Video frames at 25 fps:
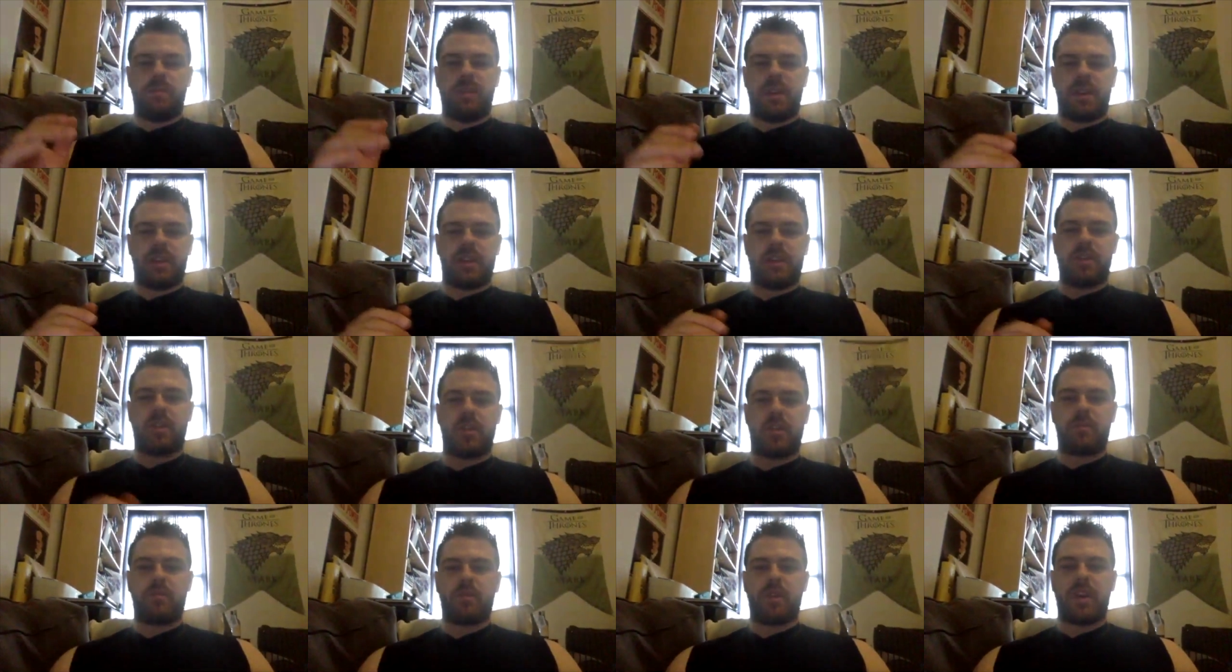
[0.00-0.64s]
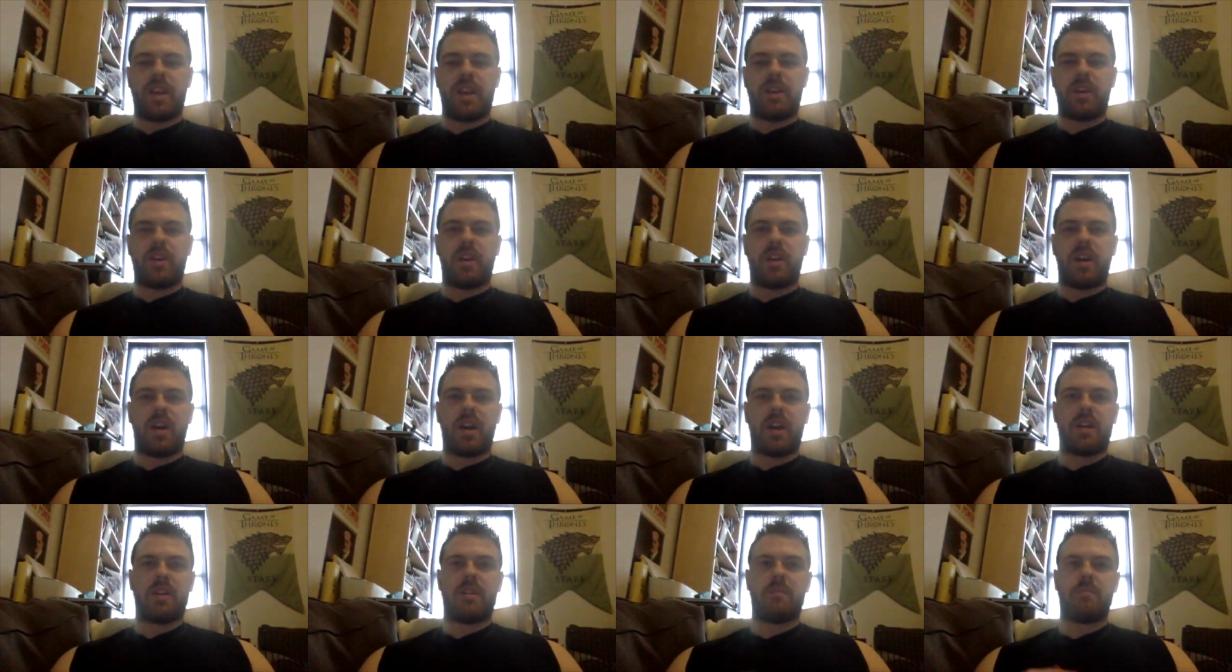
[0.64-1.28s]
picking your brain
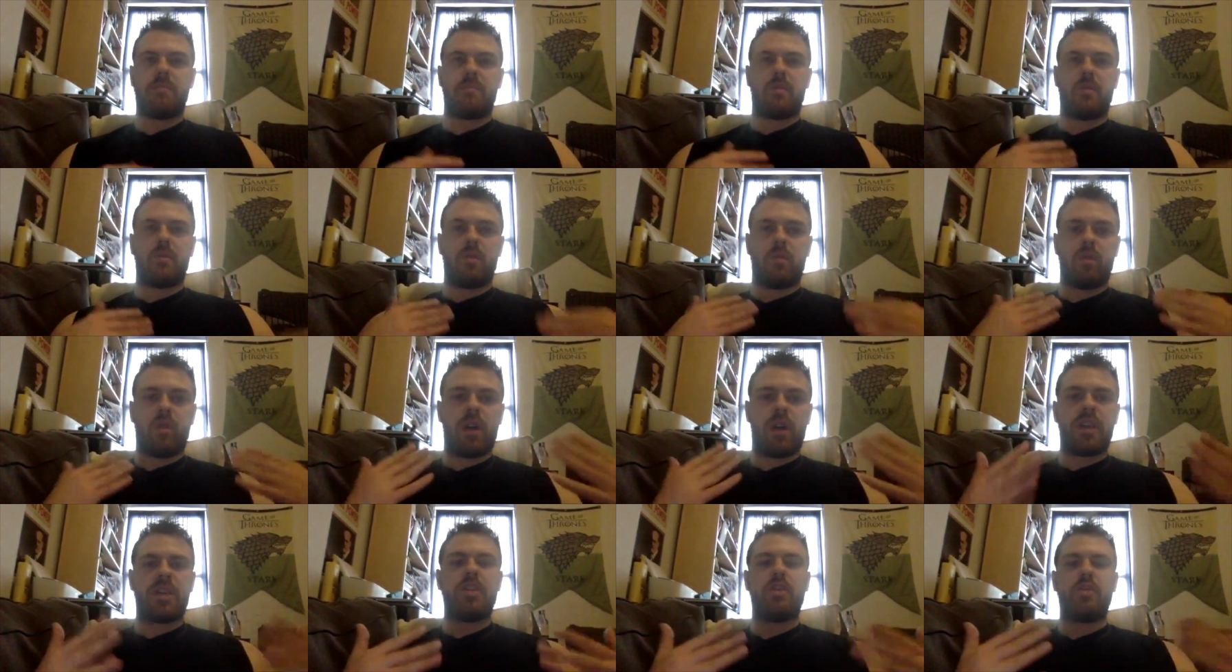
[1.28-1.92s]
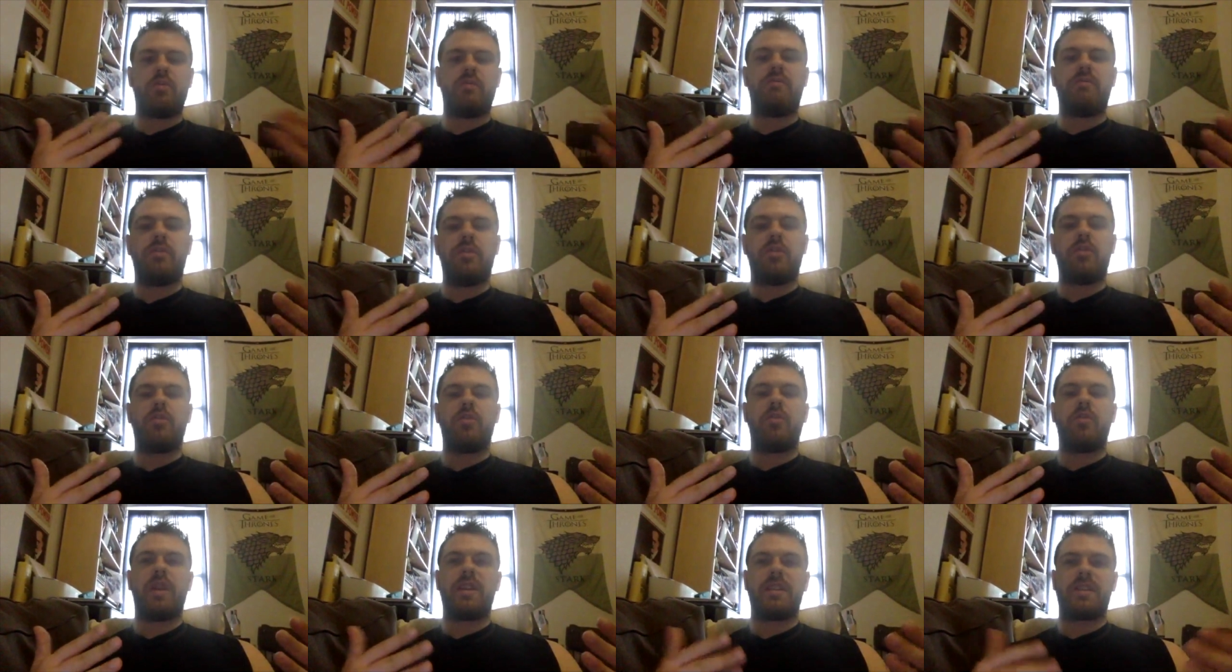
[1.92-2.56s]
on what you
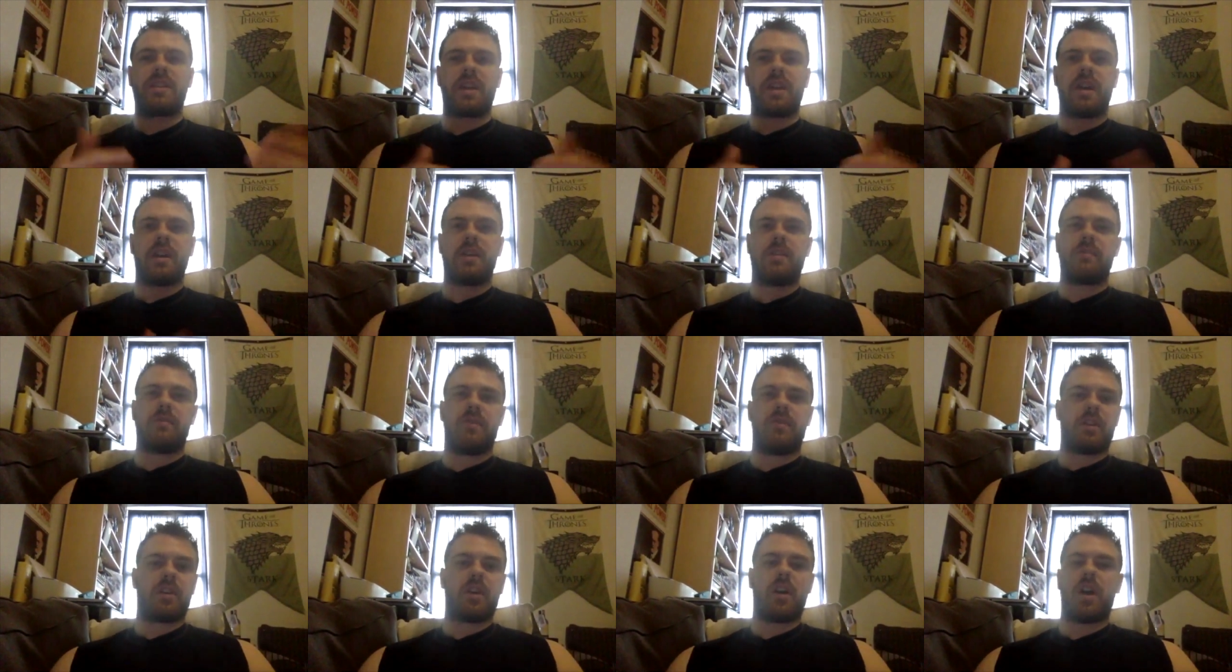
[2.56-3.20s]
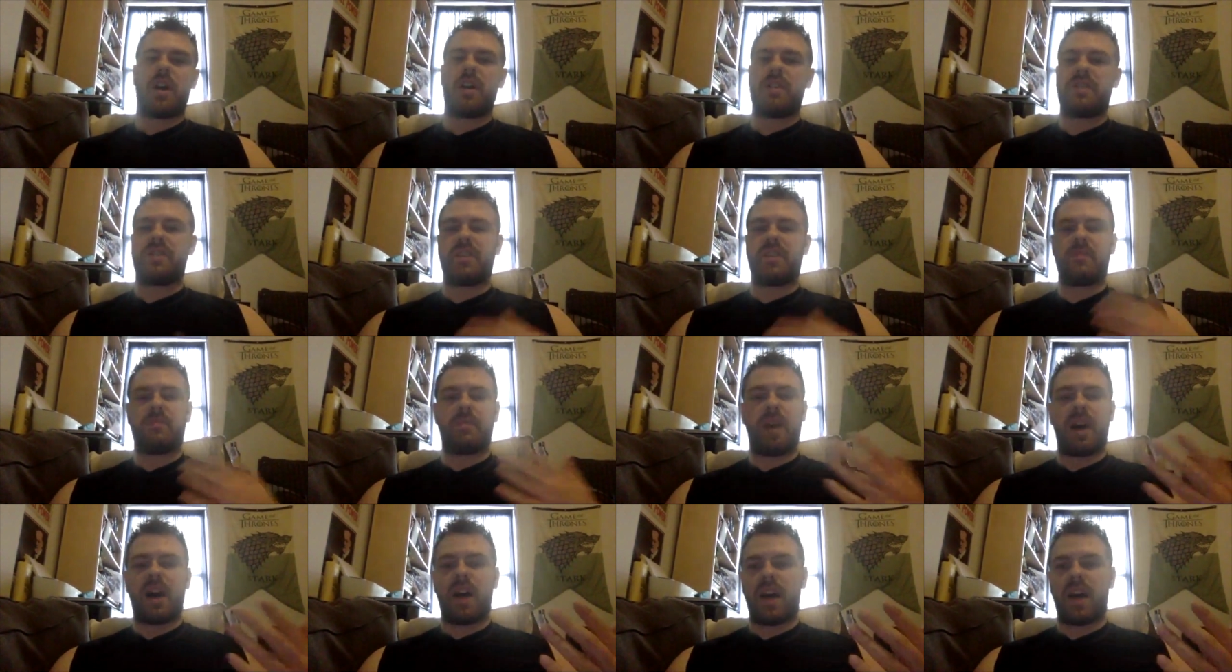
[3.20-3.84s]
view as kind of the causes
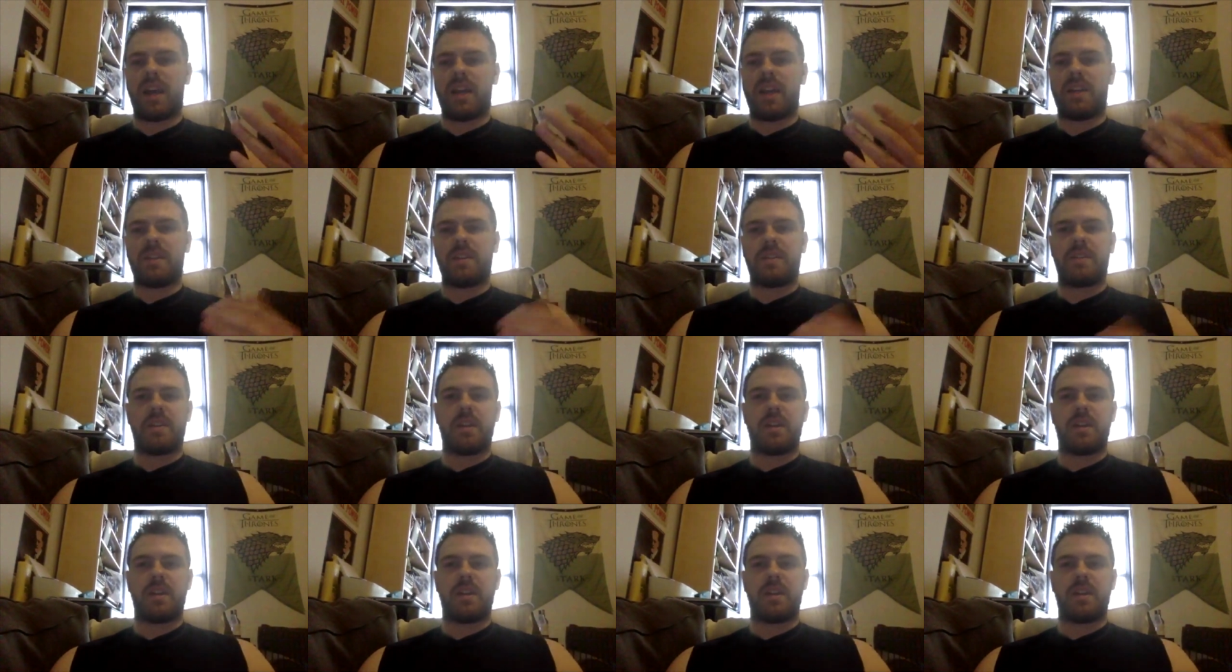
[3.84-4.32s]
behind